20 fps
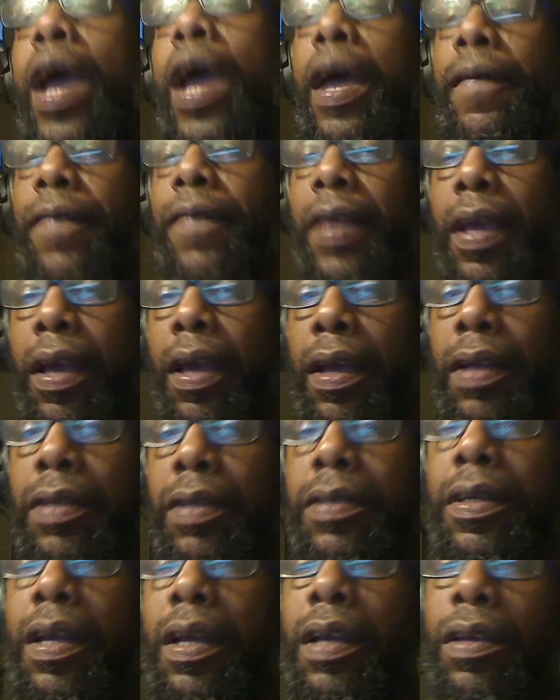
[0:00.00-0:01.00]
have
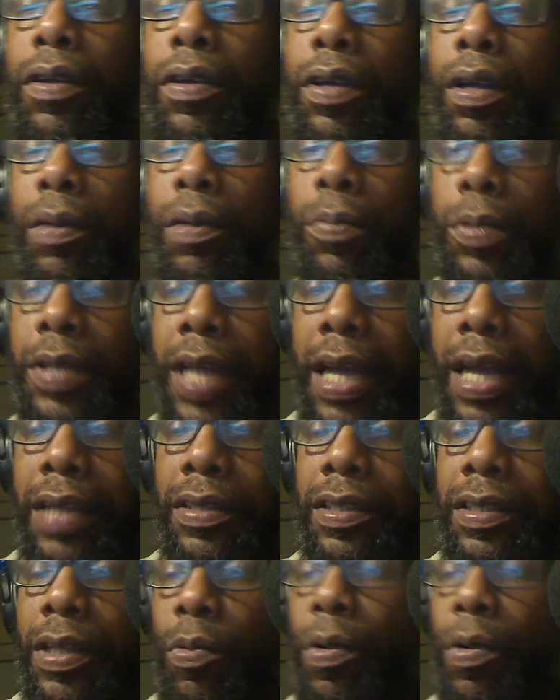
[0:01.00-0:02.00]
kids and you were
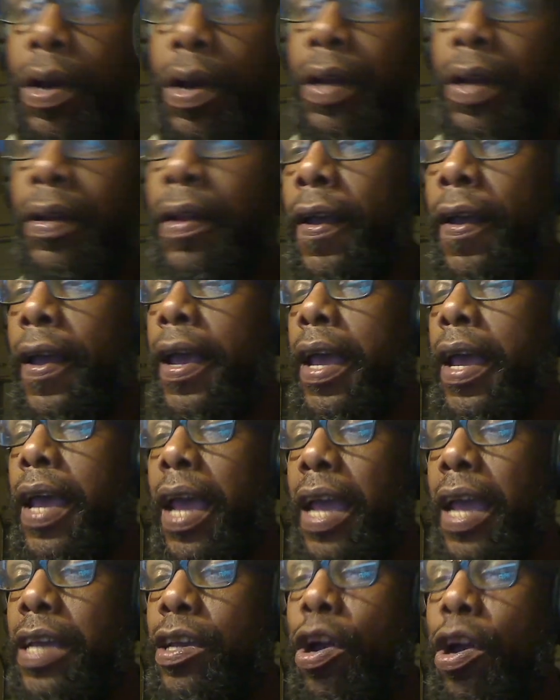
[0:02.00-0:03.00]
dating someone
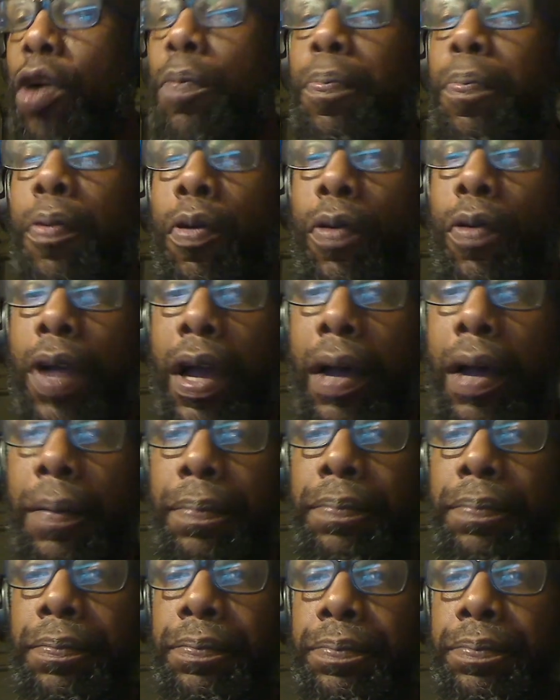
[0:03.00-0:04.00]
and y'all broke
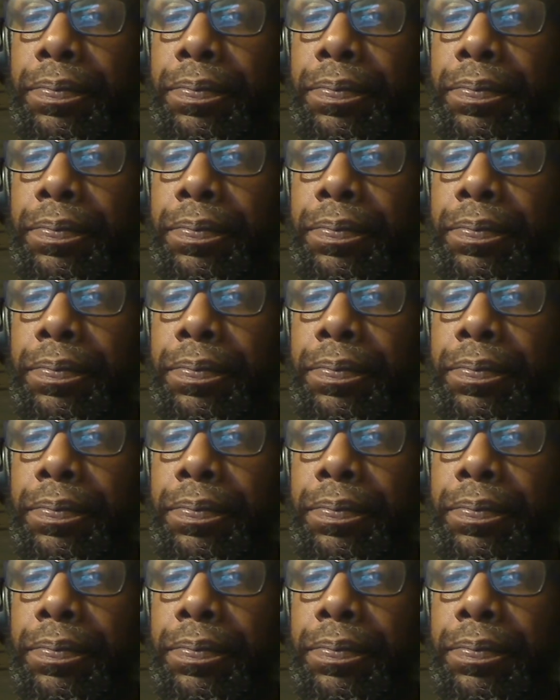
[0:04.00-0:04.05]
up,